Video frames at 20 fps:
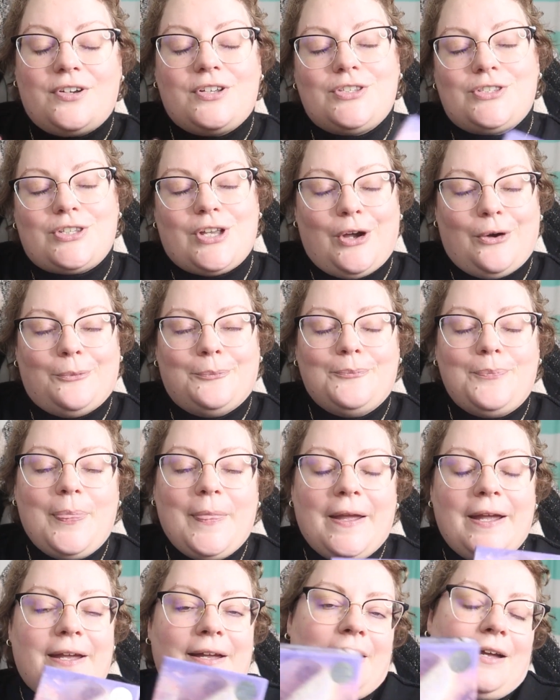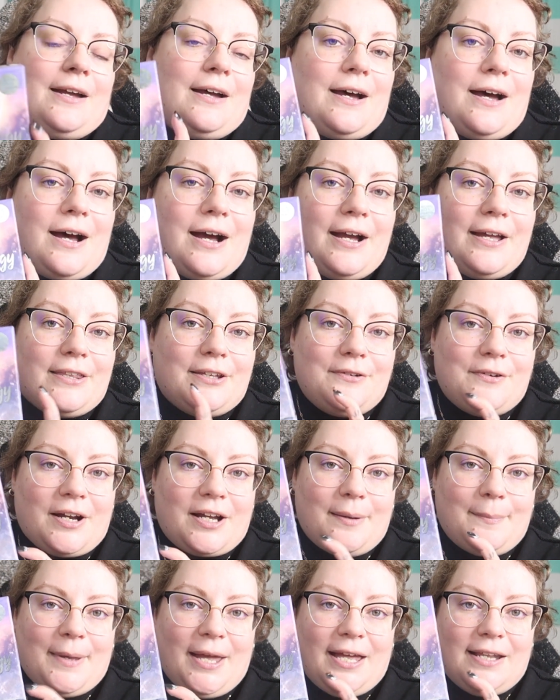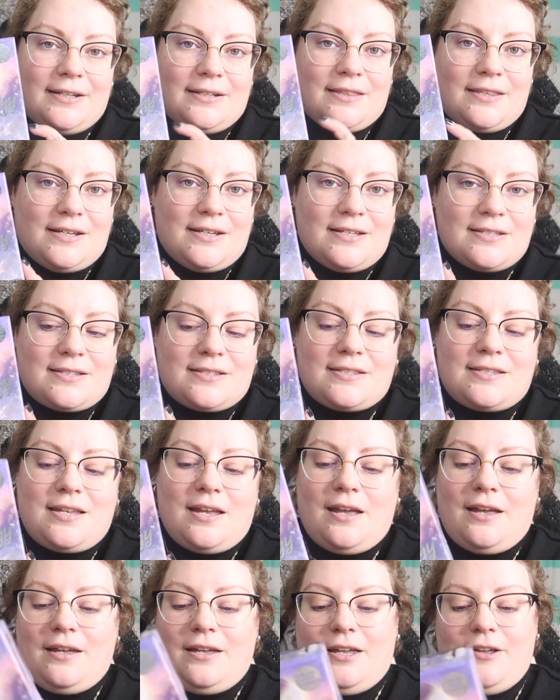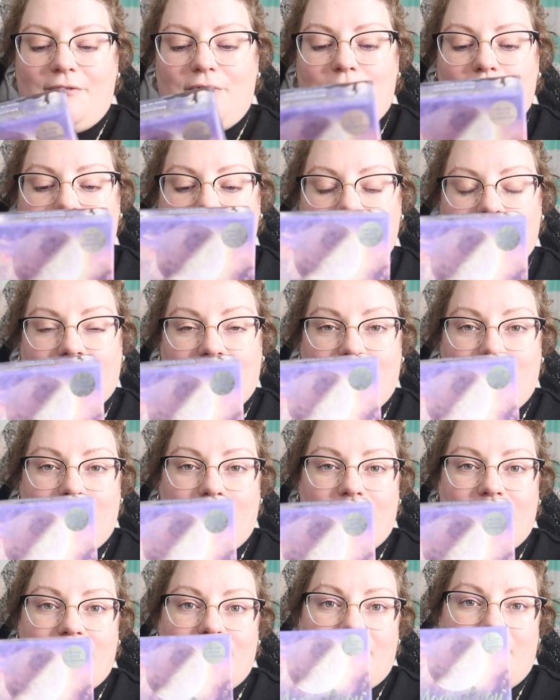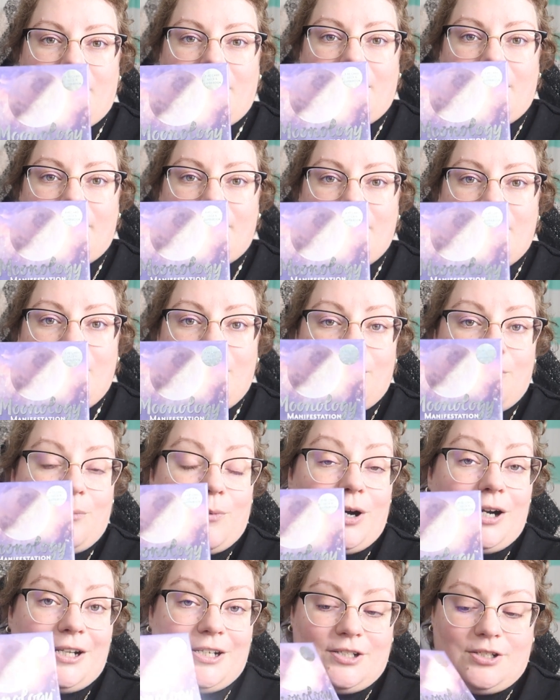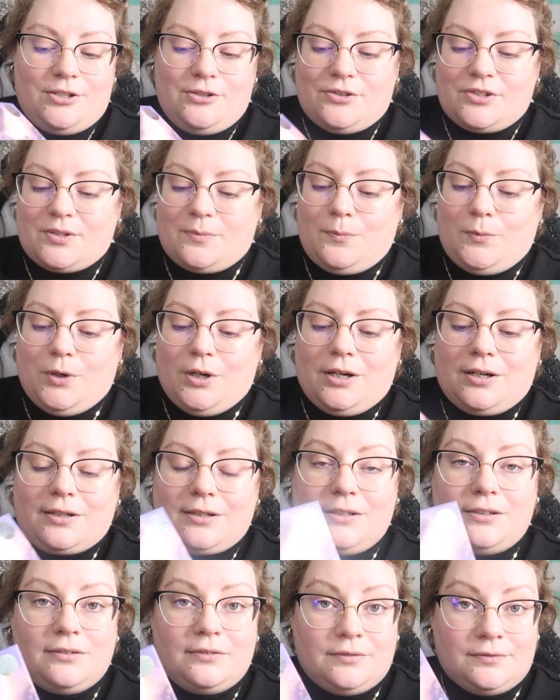So highly recommend this if you are really wanting to do some work